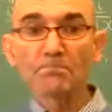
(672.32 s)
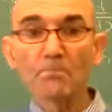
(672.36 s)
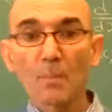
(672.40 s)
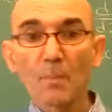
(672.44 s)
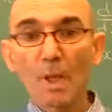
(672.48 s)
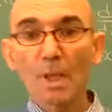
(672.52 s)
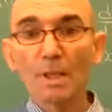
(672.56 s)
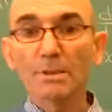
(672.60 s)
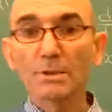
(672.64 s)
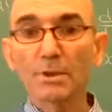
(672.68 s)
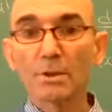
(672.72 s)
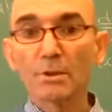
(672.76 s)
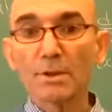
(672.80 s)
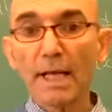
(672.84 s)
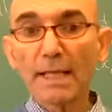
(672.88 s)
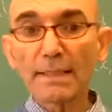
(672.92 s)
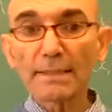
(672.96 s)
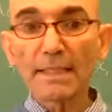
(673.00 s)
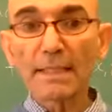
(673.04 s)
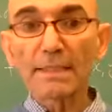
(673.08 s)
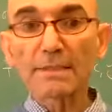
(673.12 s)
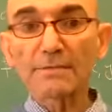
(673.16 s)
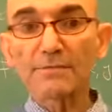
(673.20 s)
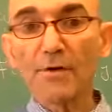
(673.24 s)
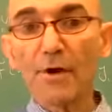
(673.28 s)
so that's
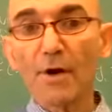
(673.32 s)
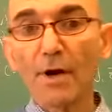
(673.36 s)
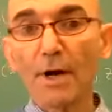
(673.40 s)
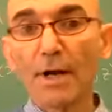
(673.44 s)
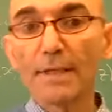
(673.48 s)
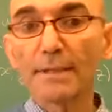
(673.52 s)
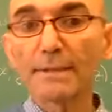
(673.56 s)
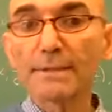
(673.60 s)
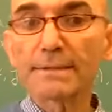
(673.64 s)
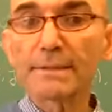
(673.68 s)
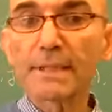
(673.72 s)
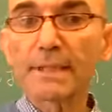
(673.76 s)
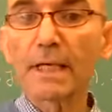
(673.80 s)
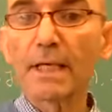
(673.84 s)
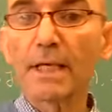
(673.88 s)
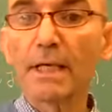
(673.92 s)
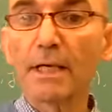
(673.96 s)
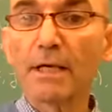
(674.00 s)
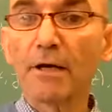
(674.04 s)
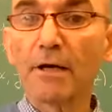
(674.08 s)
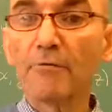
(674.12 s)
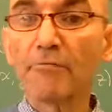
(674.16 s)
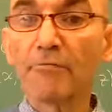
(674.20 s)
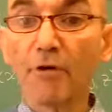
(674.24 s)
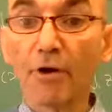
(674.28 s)
as far as
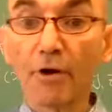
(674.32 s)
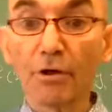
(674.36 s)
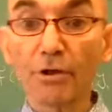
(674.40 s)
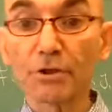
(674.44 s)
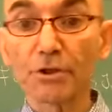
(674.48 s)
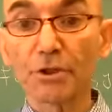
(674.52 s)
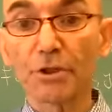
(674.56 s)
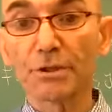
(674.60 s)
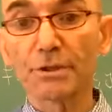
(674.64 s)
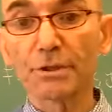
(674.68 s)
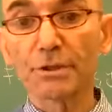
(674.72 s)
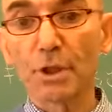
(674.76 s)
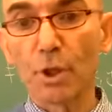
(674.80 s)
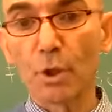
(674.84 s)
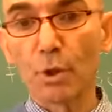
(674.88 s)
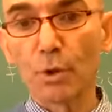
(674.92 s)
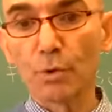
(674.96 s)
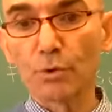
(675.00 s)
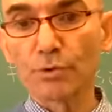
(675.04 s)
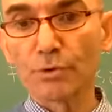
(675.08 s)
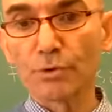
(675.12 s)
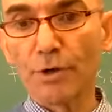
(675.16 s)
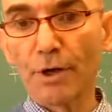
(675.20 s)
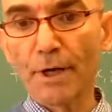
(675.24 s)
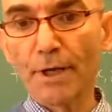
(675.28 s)
functions
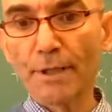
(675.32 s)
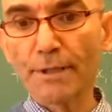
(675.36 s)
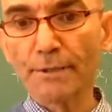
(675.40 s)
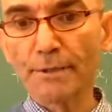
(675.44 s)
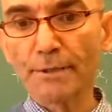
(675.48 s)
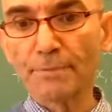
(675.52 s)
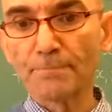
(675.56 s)
goes, right?